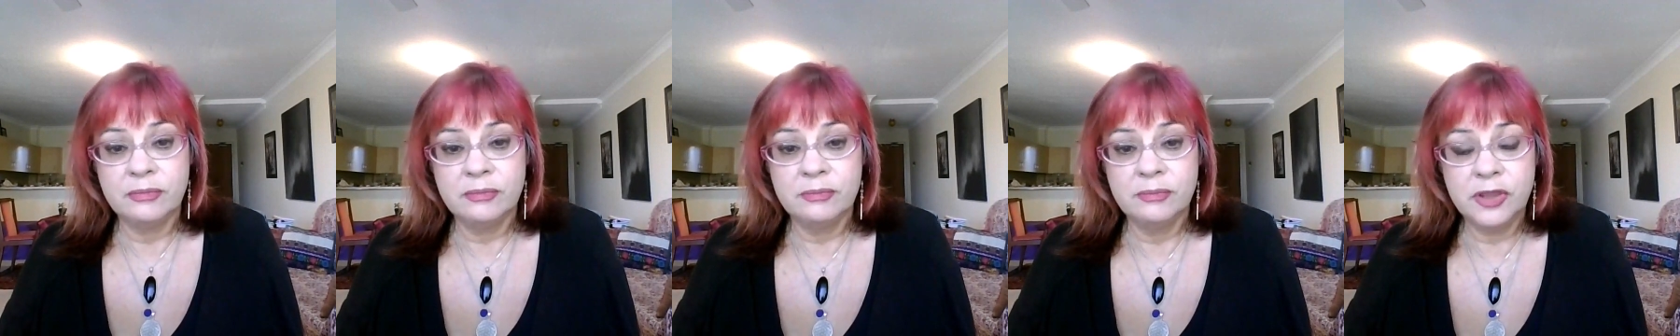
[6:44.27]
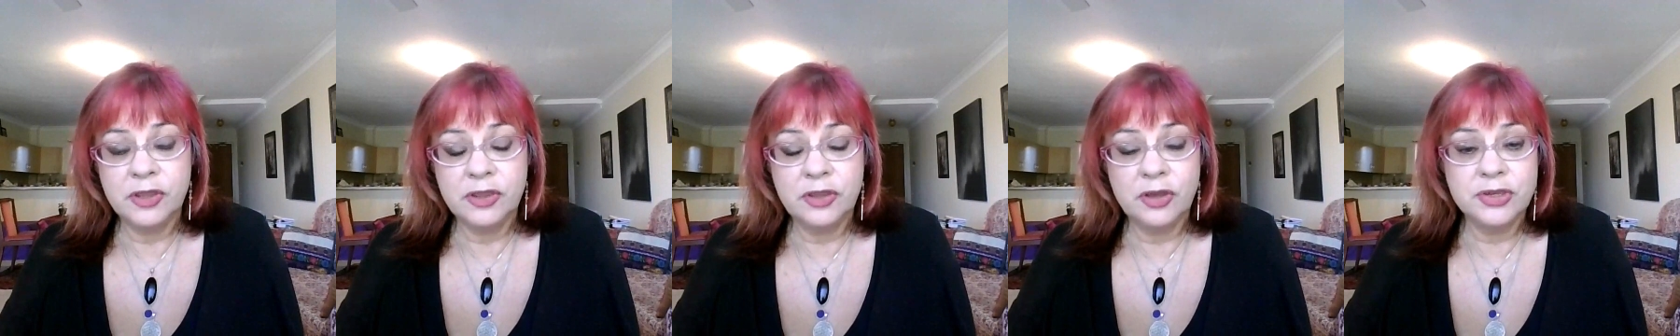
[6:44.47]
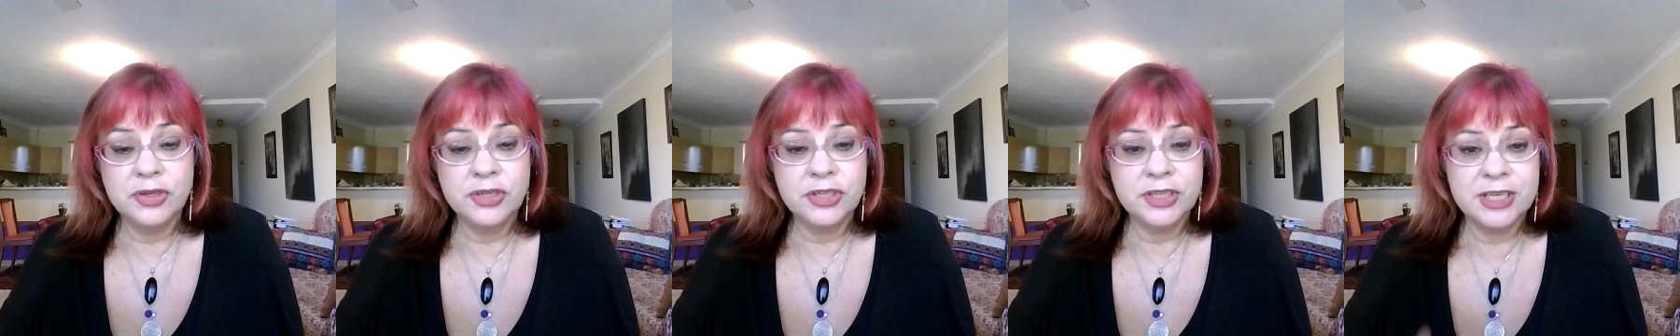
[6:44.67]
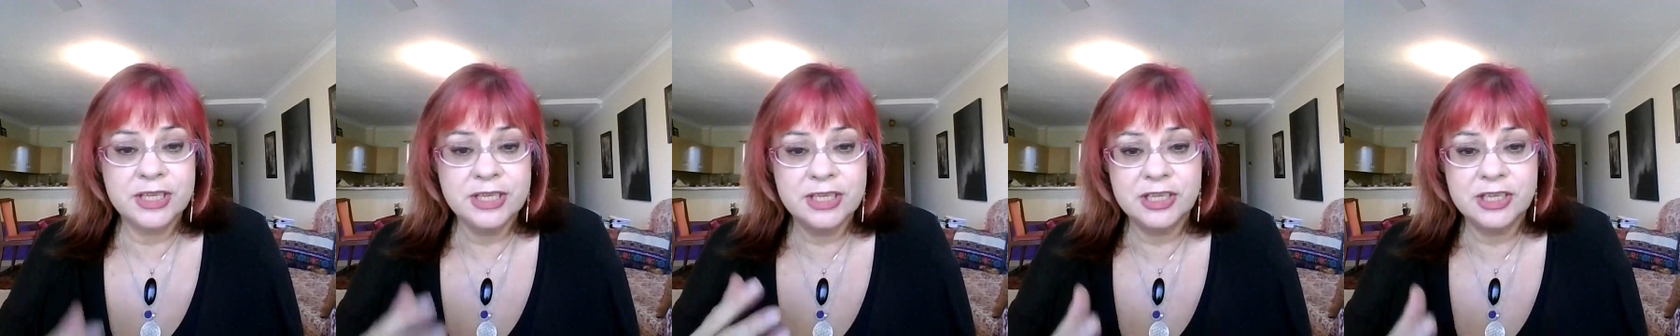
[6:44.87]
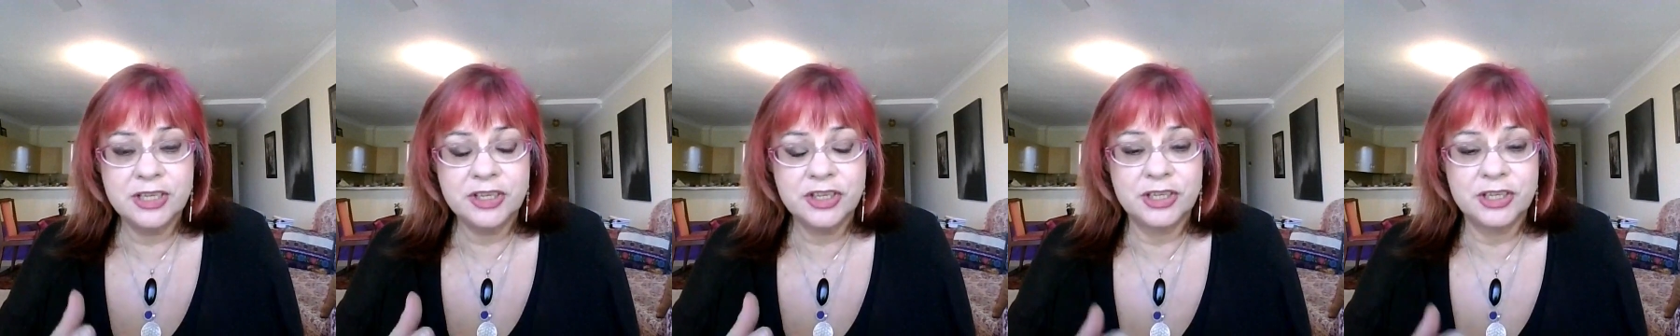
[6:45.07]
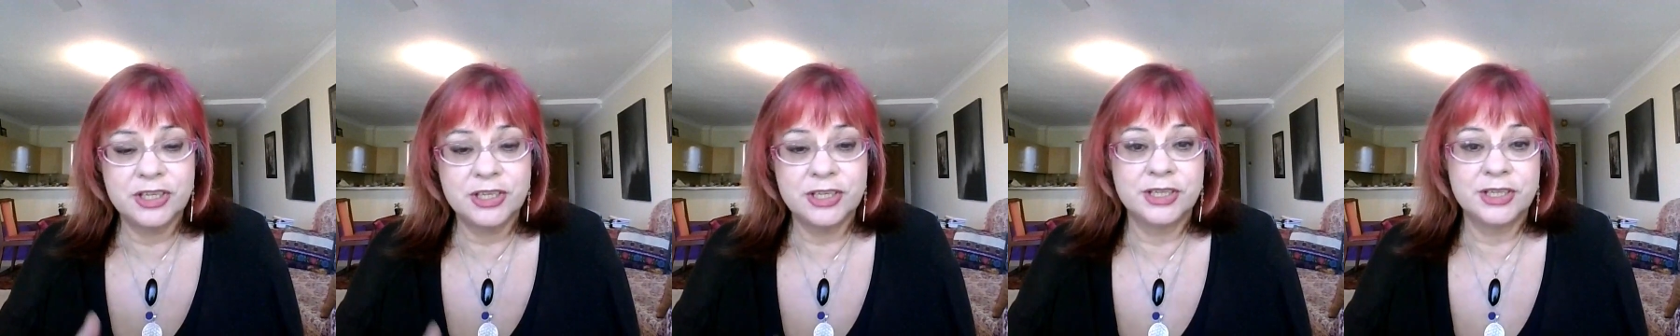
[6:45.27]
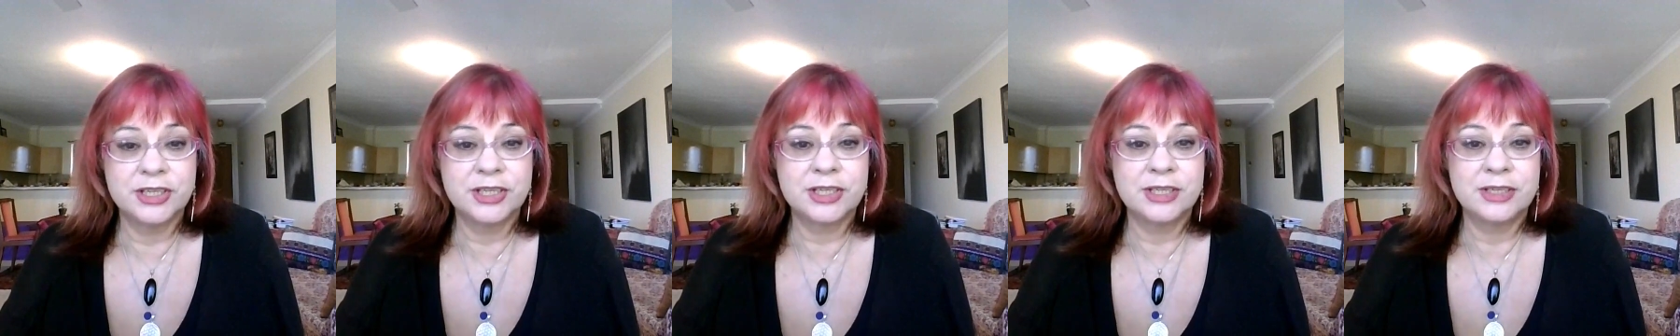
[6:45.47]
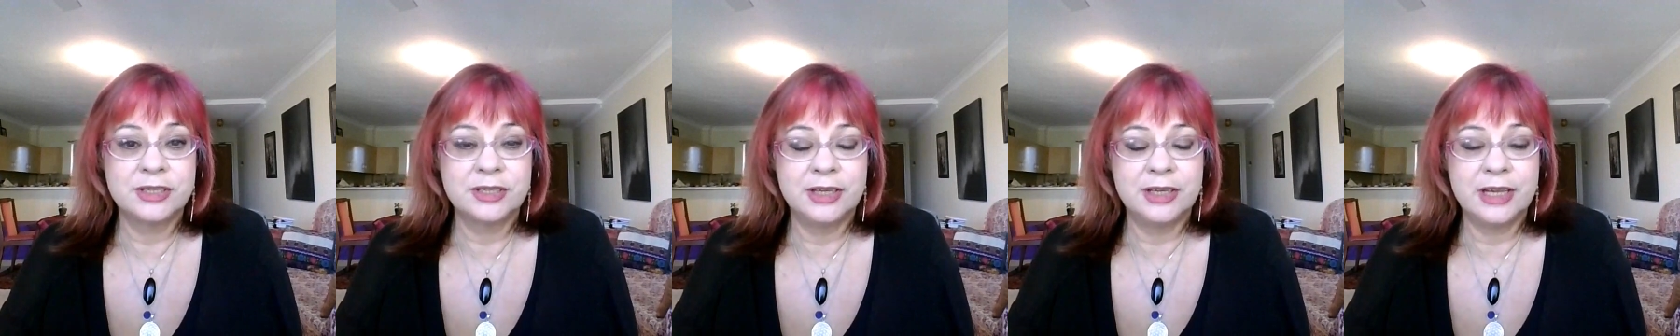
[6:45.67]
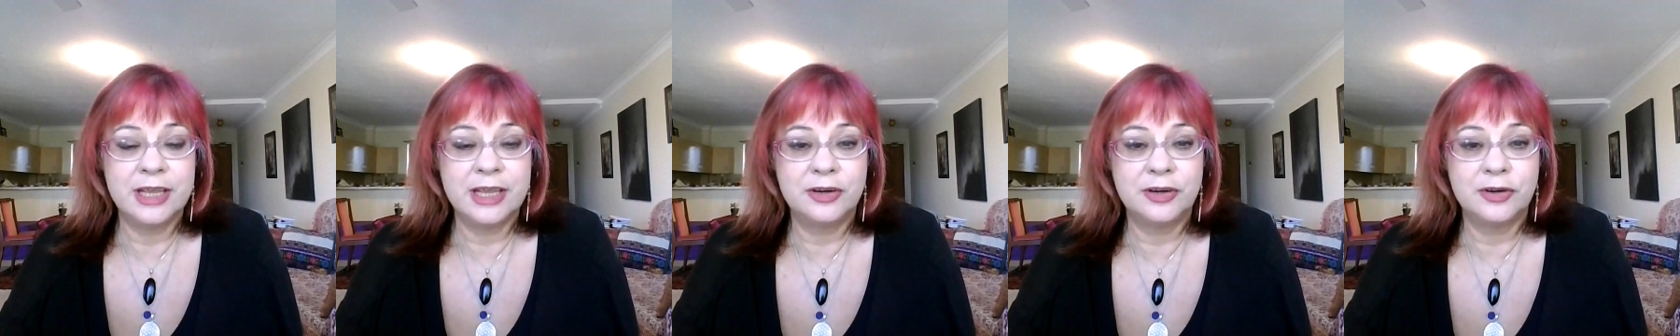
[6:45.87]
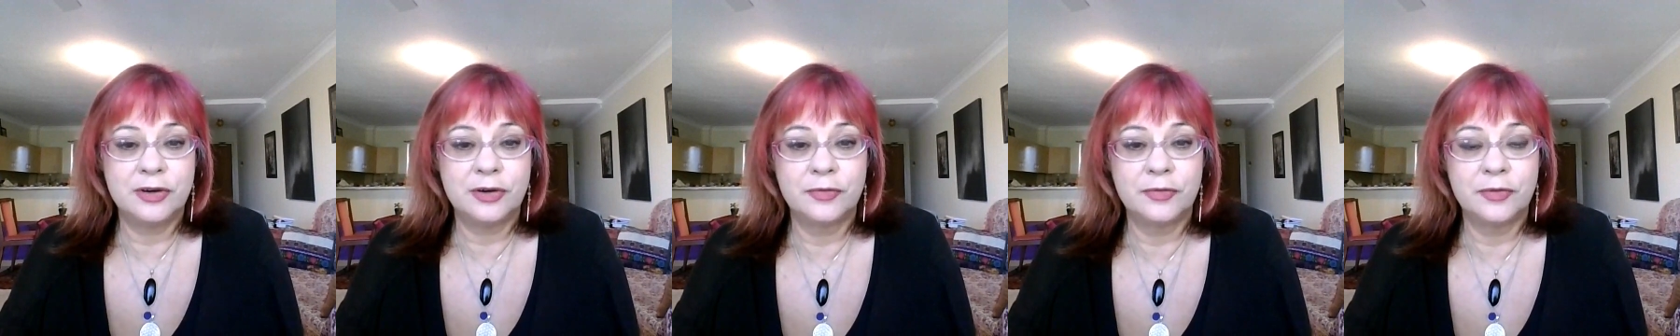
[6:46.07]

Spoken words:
But those conditions in and